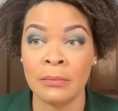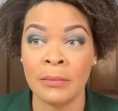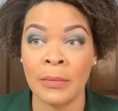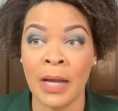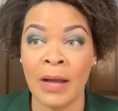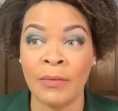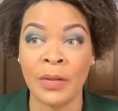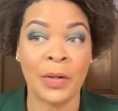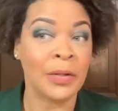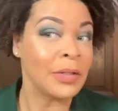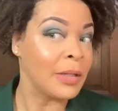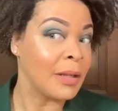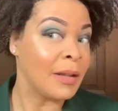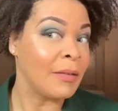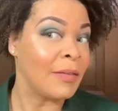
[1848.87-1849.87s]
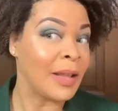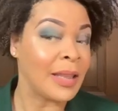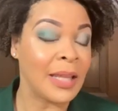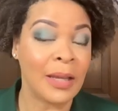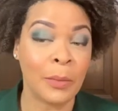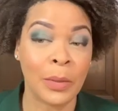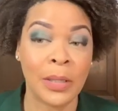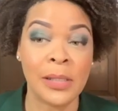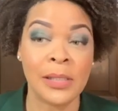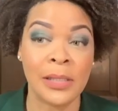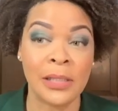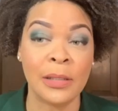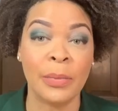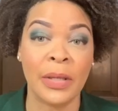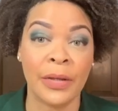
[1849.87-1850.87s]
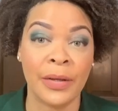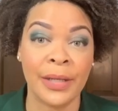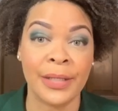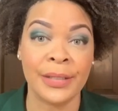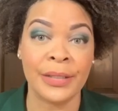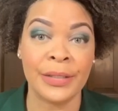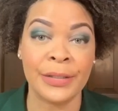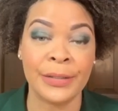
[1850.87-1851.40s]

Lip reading: I've learned enough, I think, with this experience.